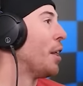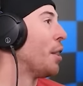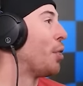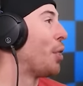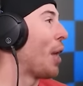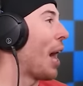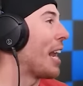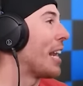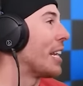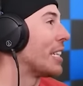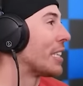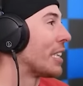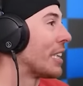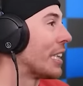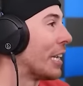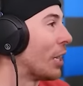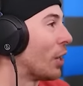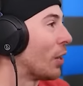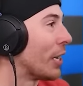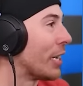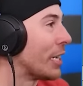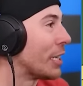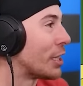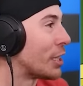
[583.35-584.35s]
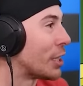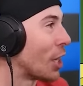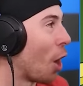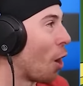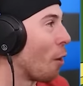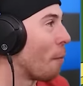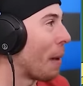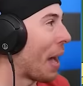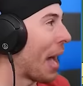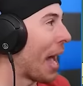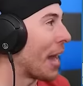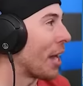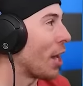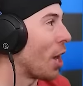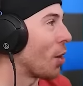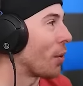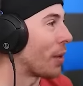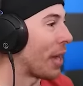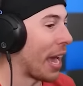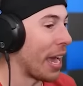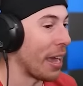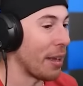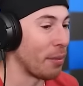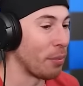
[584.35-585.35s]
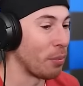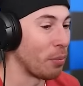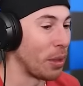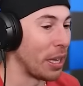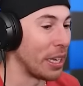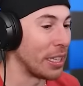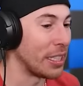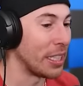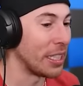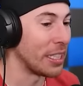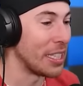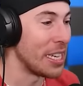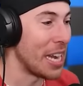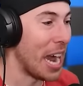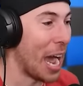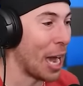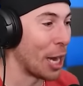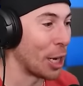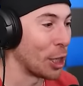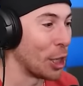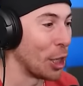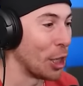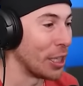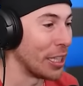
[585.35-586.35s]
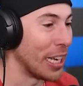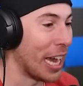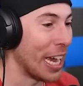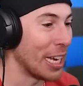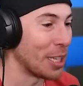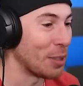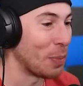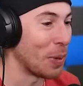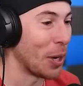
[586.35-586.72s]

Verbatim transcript: That is literally so bad. Okay, this is not good, guys.